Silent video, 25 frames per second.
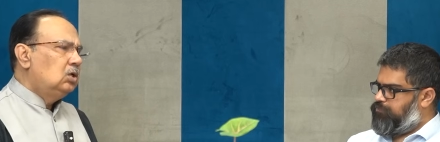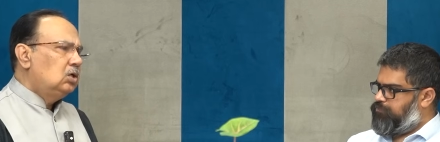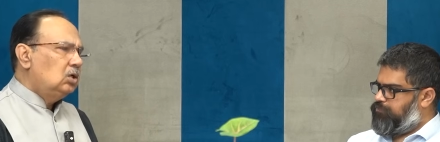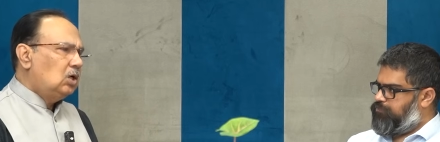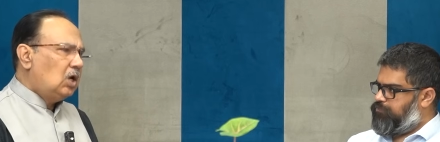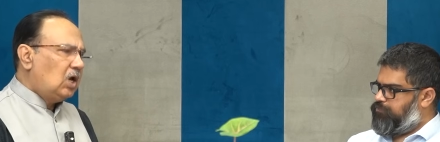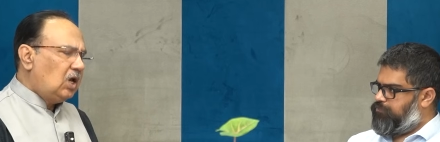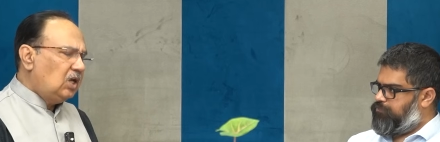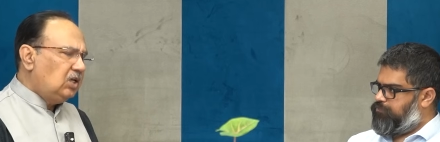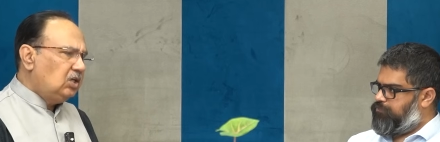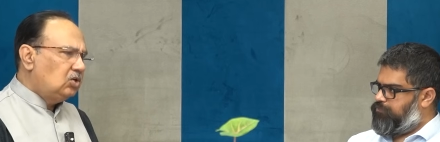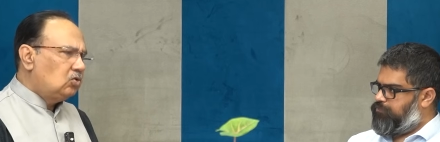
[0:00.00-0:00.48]

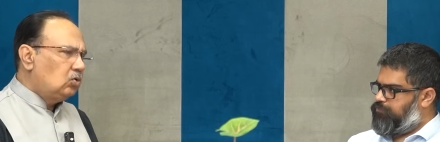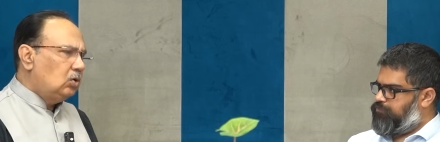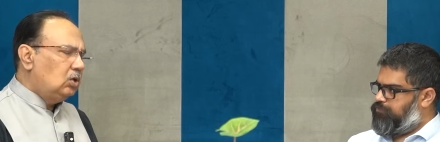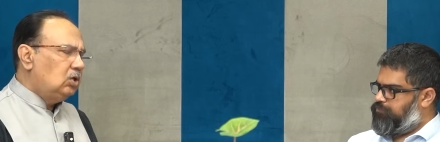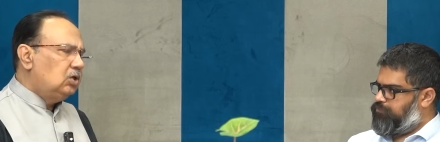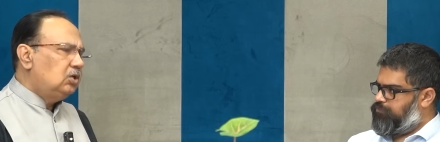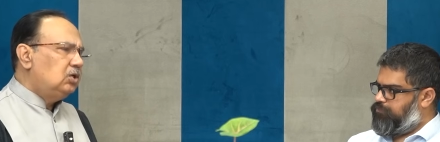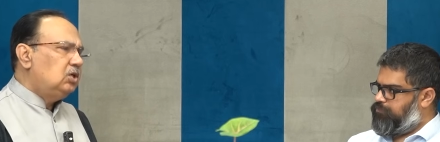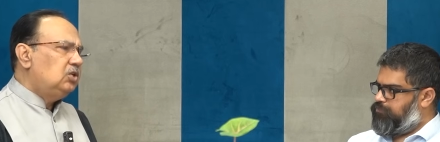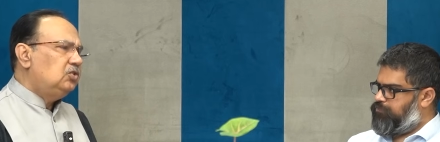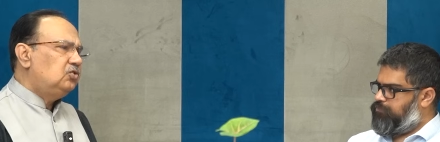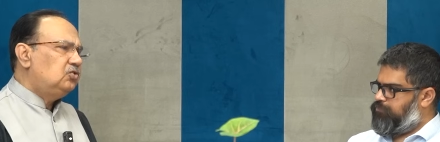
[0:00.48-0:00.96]
Speaker 1: high
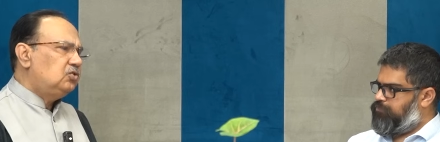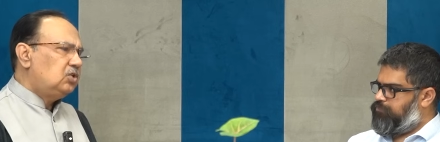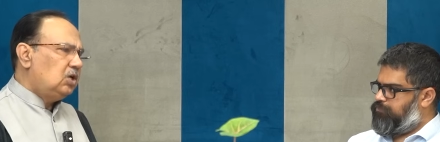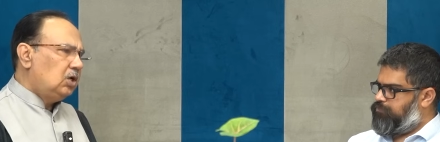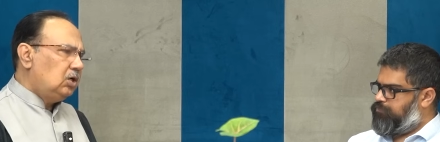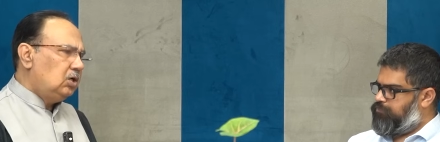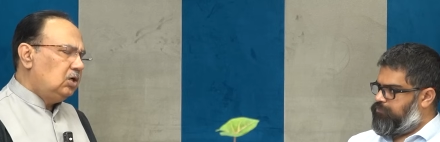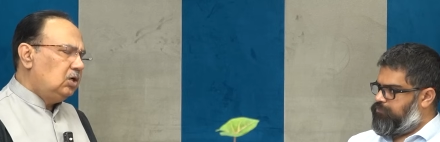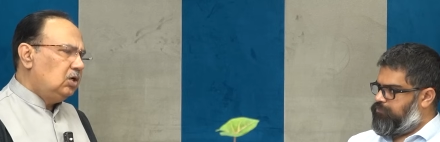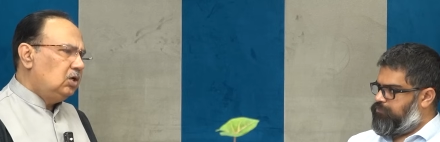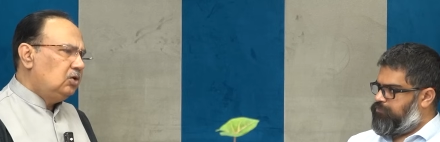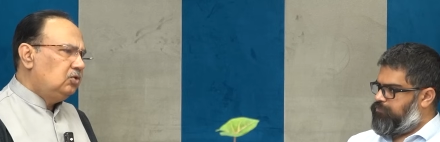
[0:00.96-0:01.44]
quality
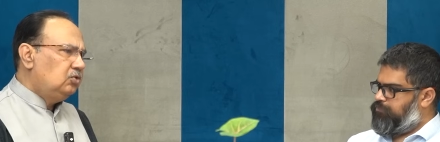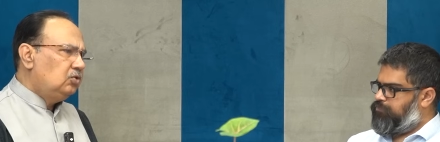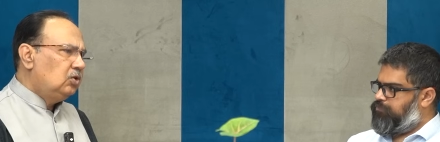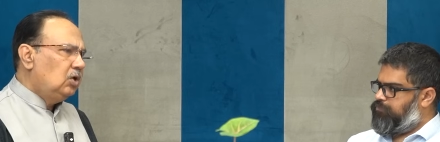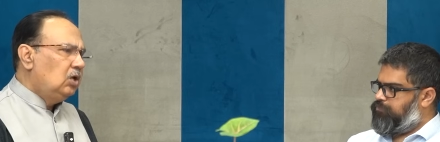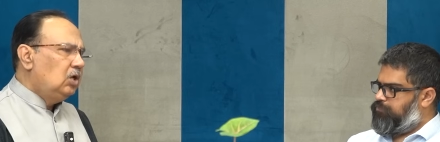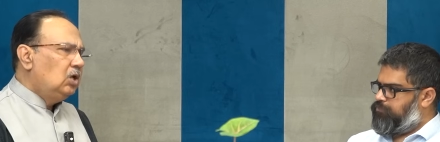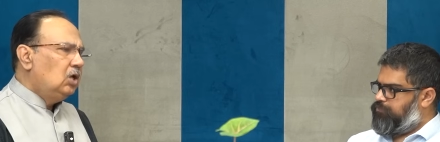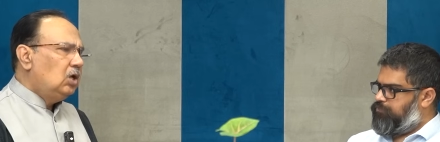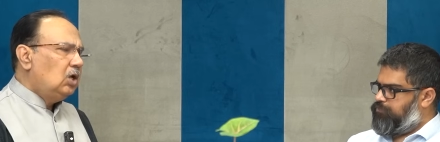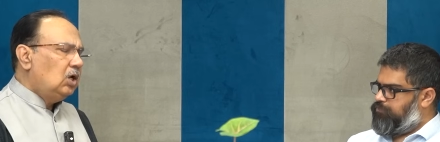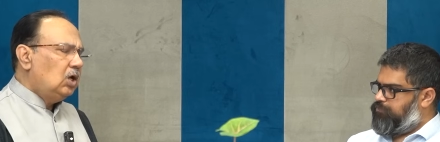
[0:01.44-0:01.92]
standards
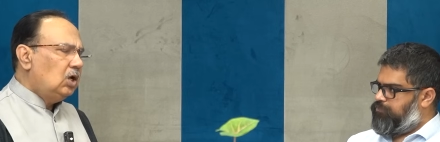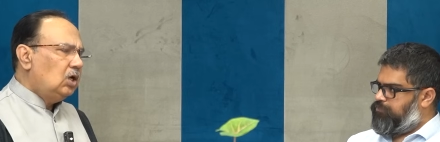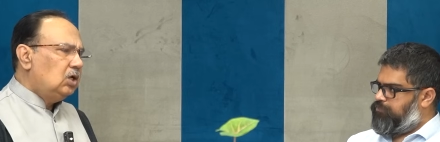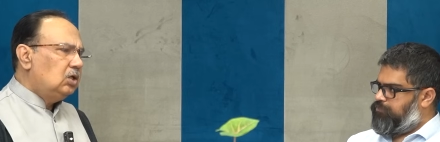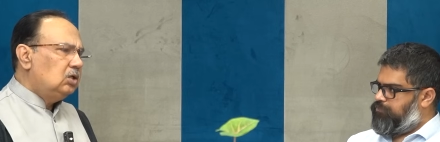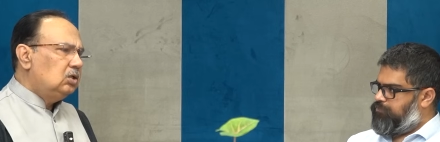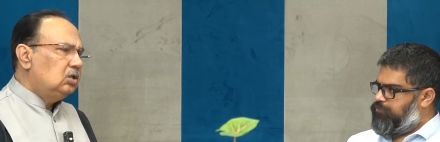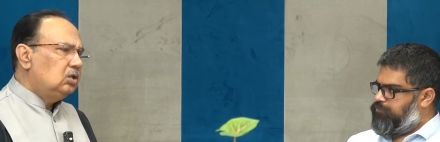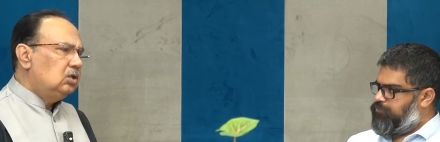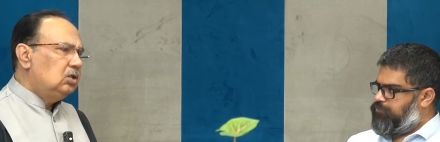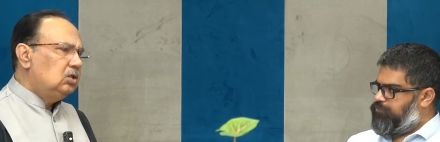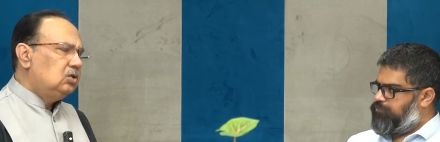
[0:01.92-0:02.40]

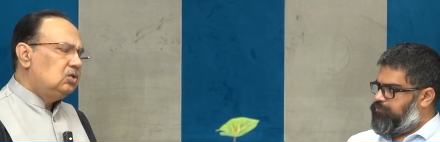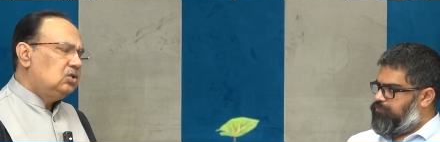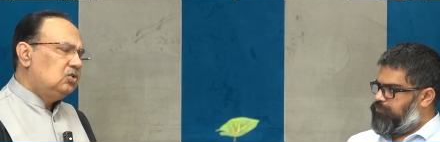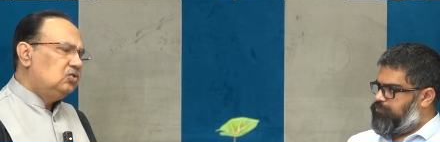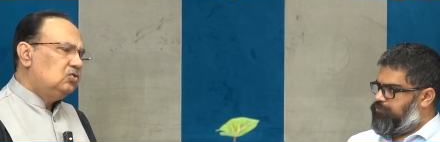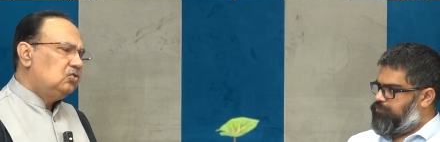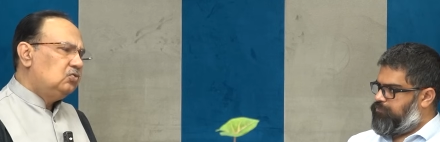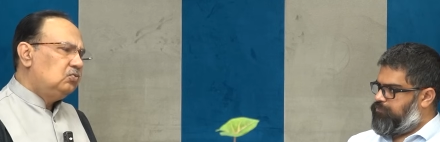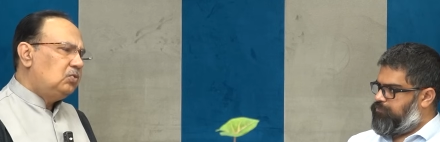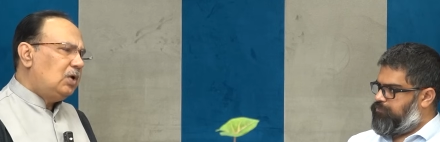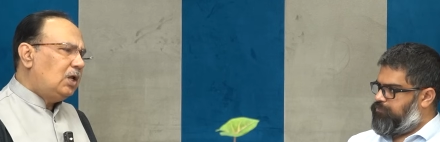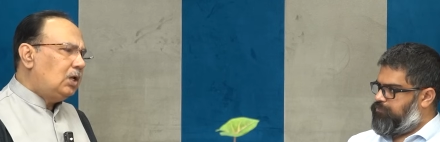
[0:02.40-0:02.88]
and it
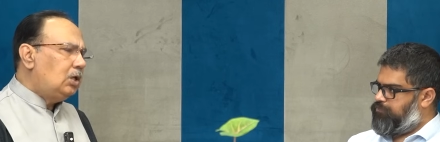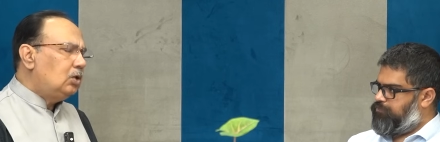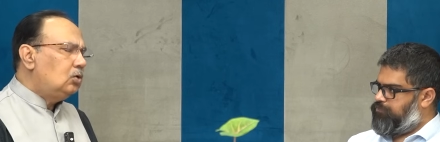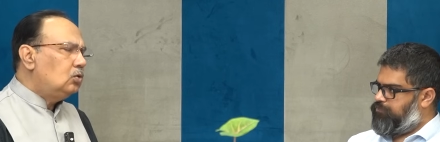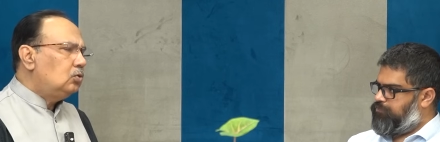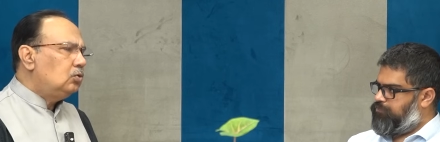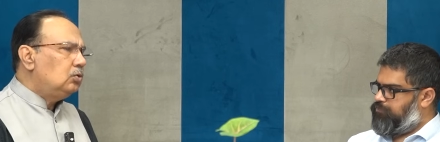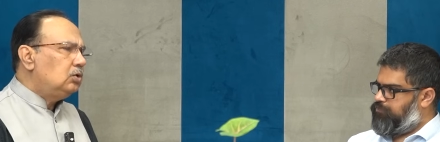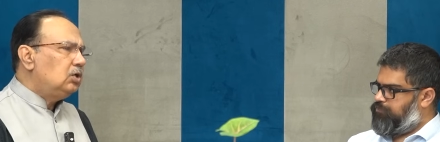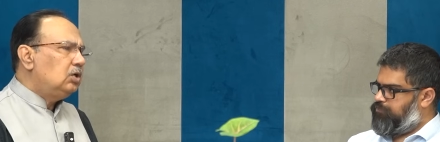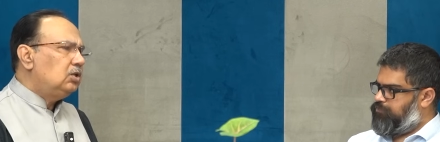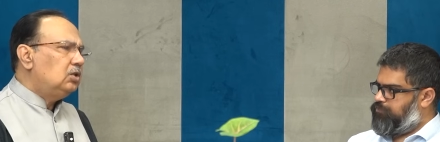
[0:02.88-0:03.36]
is well
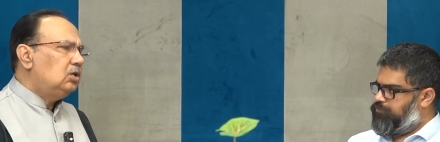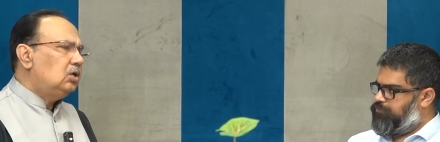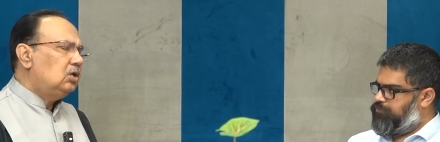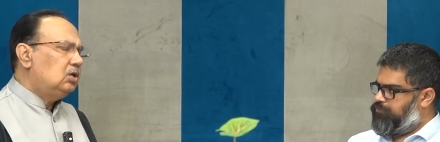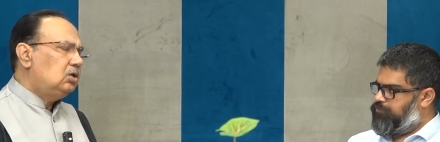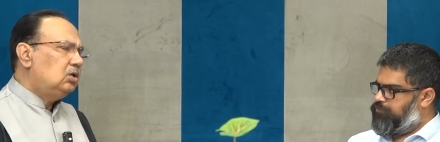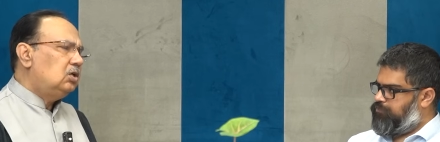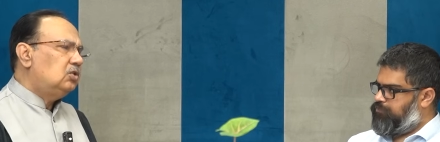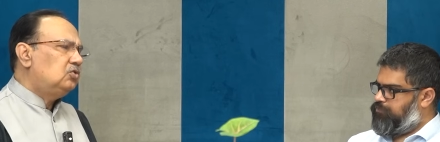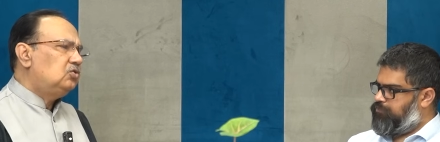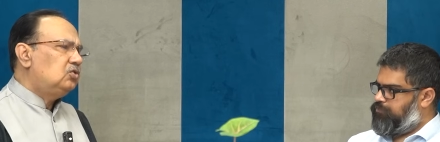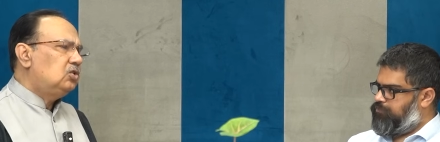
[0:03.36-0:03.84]
known in the
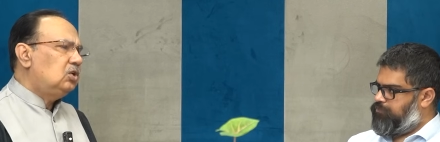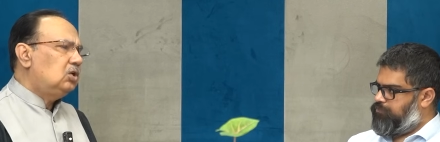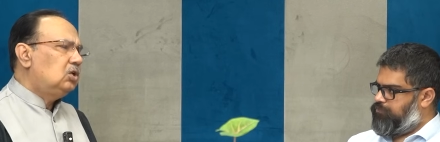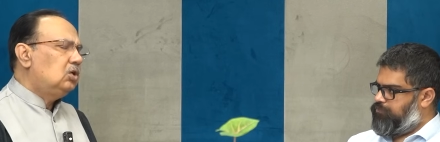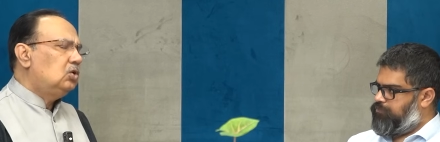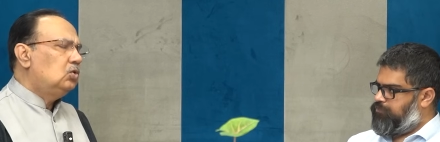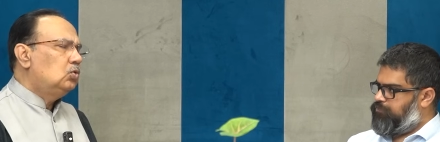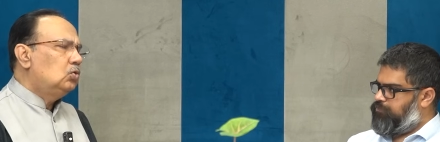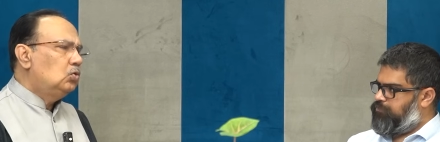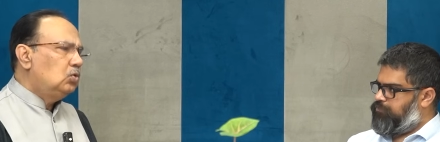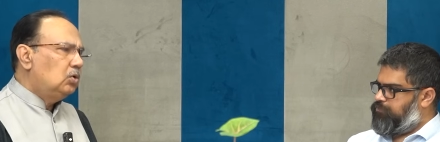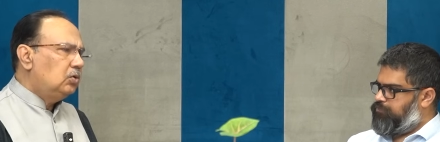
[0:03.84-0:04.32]
industry
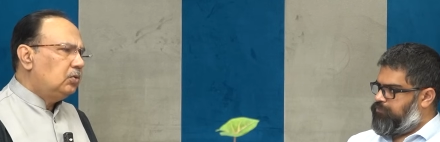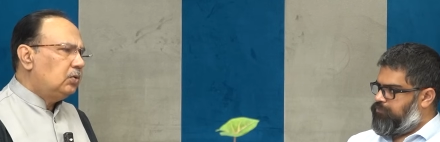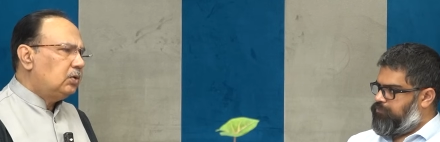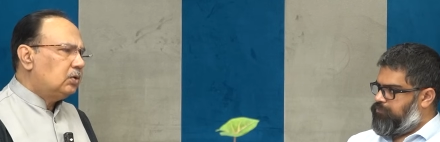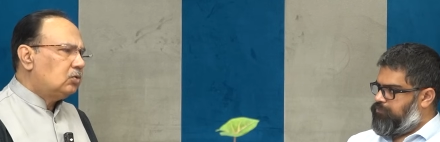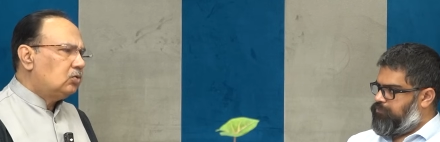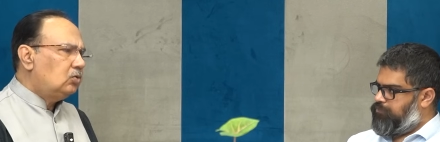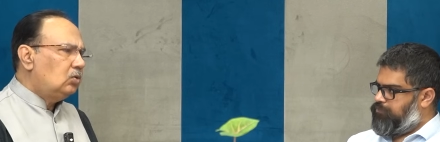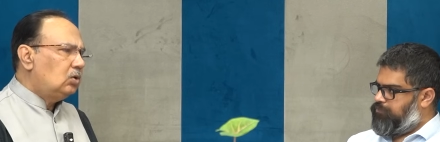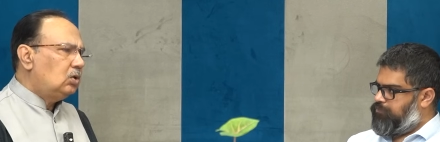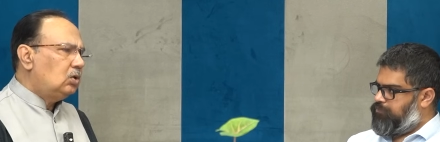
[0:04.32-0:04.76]
that whoever